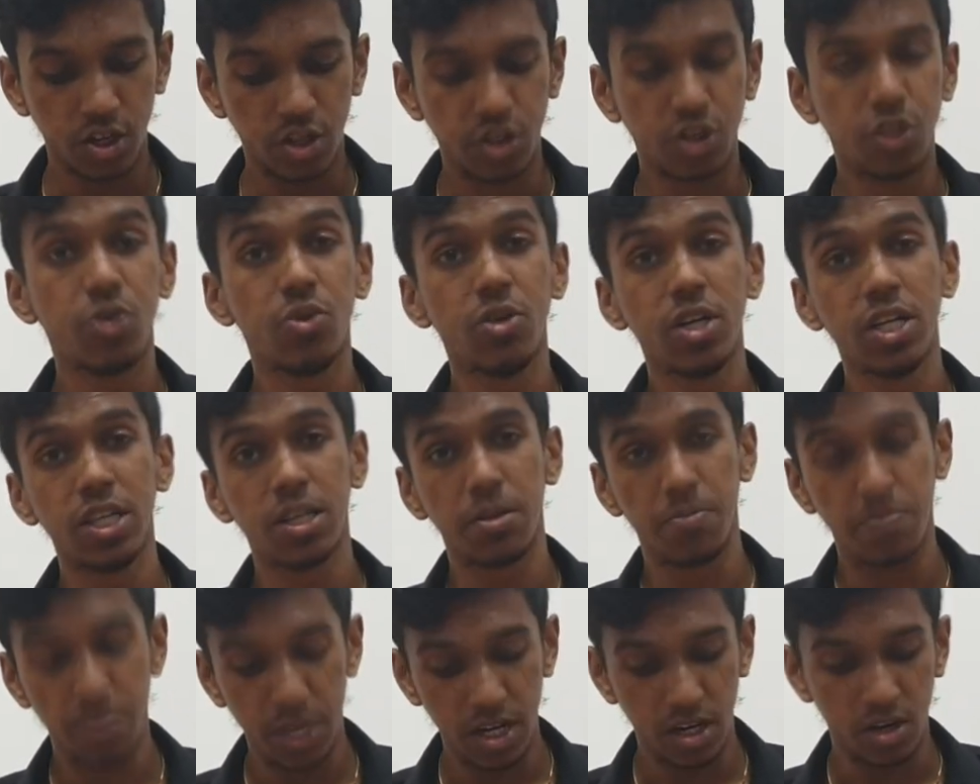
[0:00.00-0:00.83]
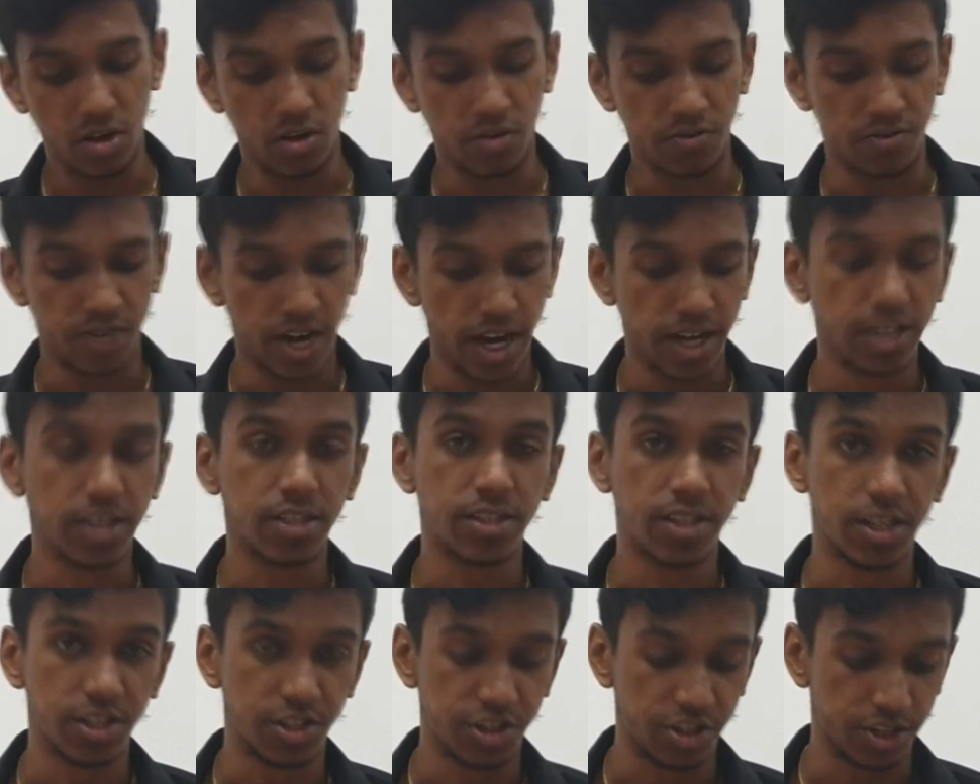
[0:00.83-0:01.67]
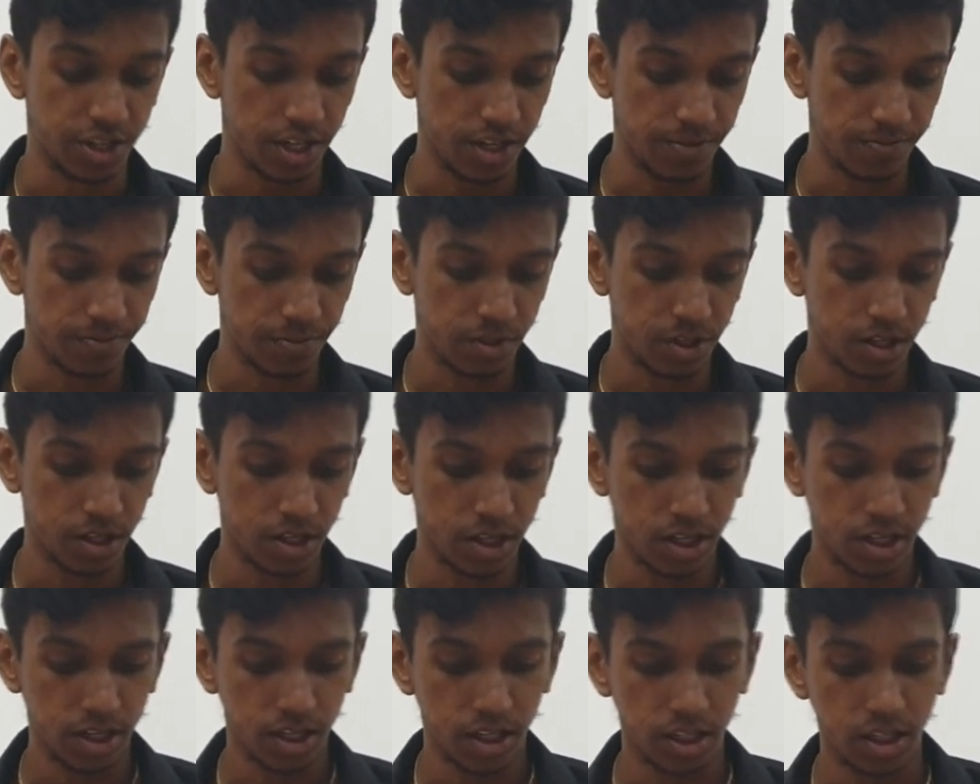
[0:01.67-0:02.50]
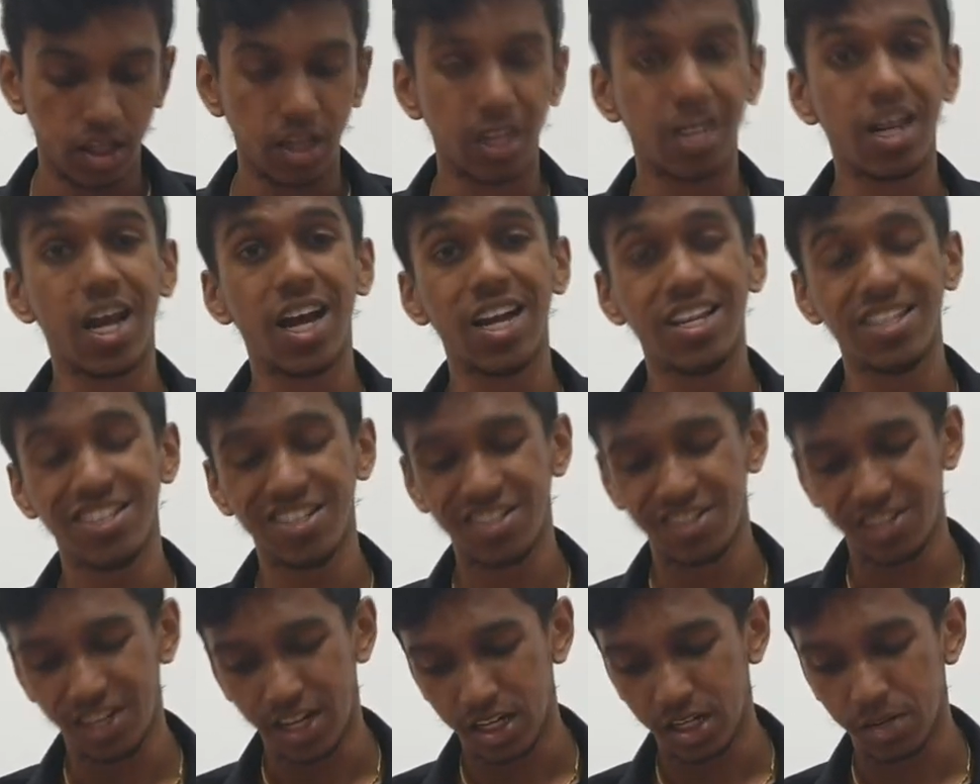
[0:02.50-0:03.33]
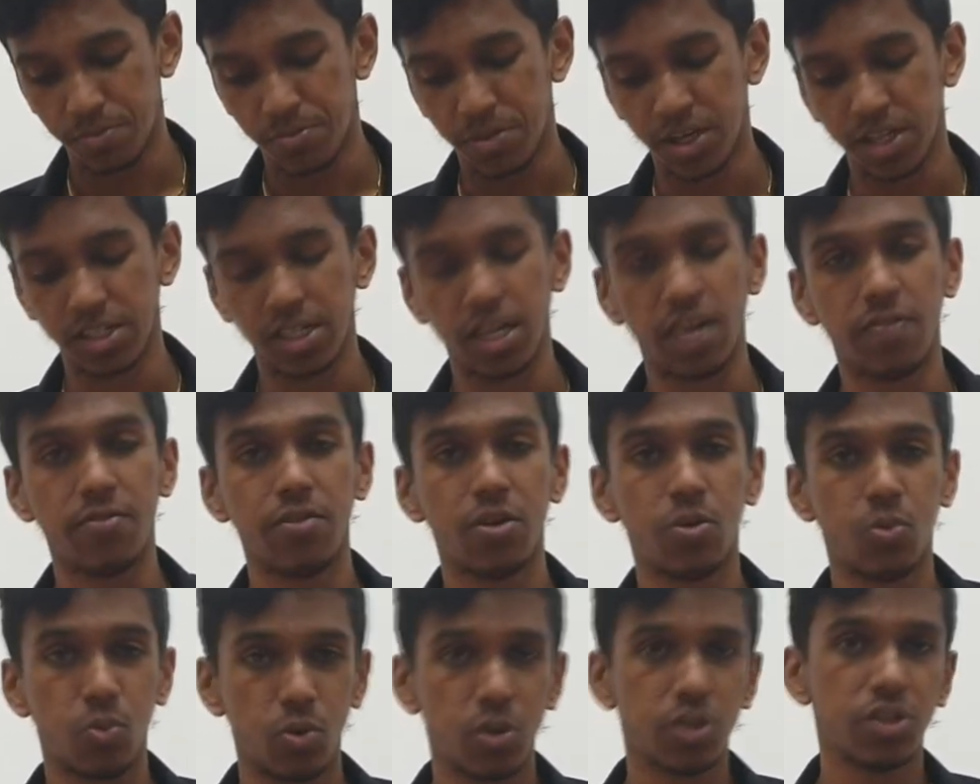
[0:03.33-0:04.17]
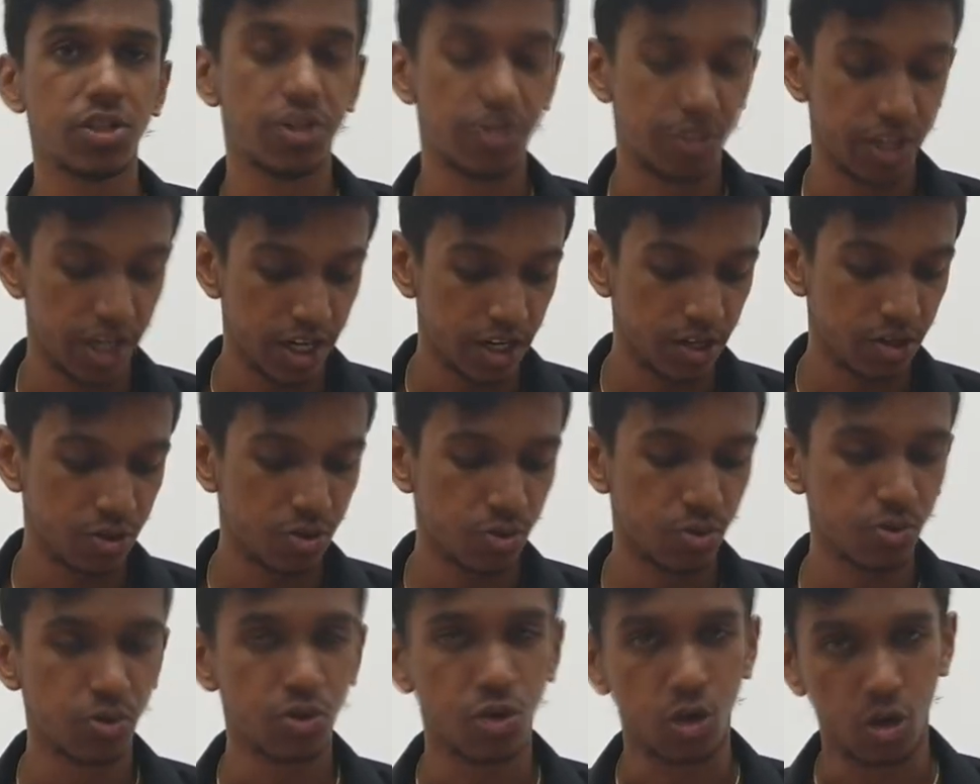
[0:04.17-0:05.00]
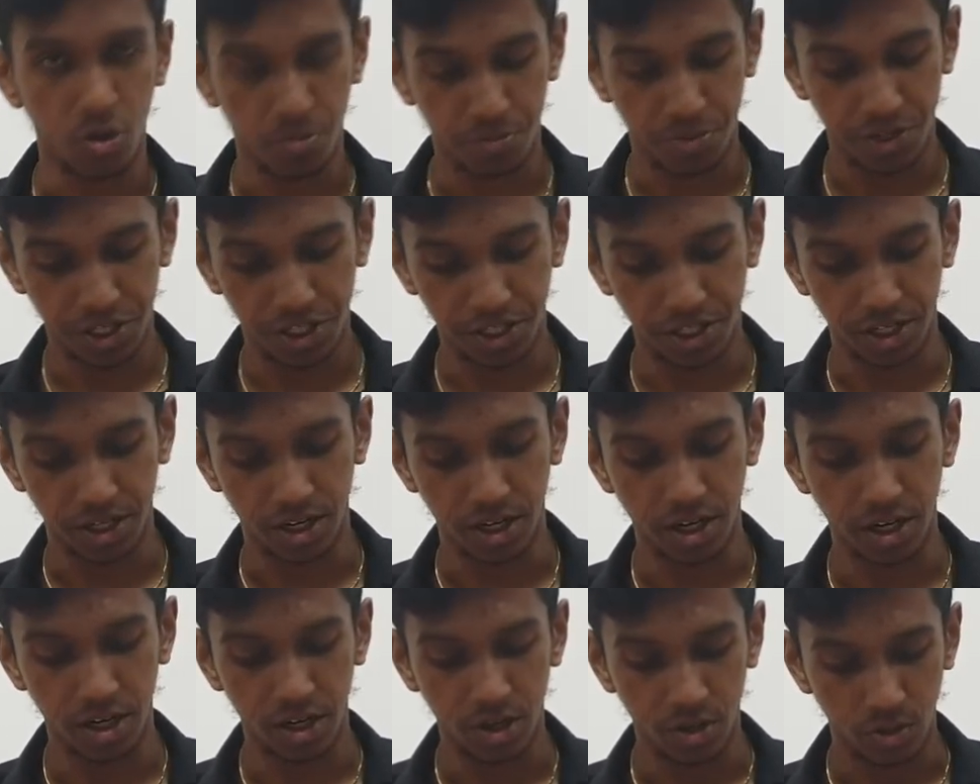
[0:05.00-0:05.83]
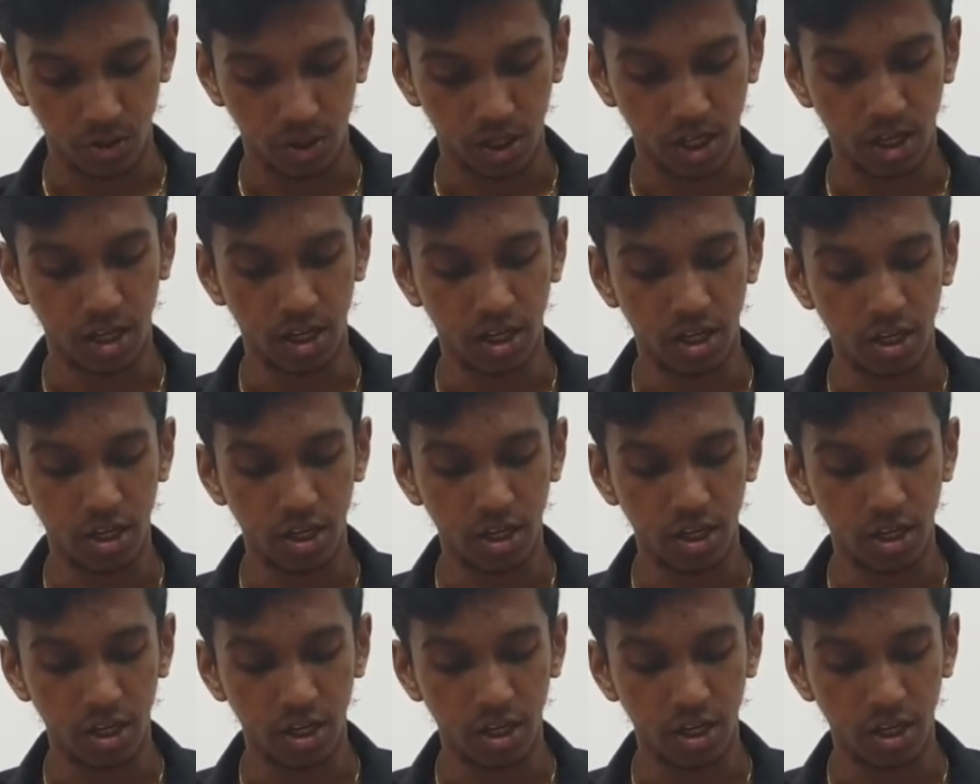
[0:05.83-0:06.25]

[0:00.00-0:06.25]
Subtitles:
During the mid of 19th century, the largest enterprise ever was the Railroad Corporation. Okay.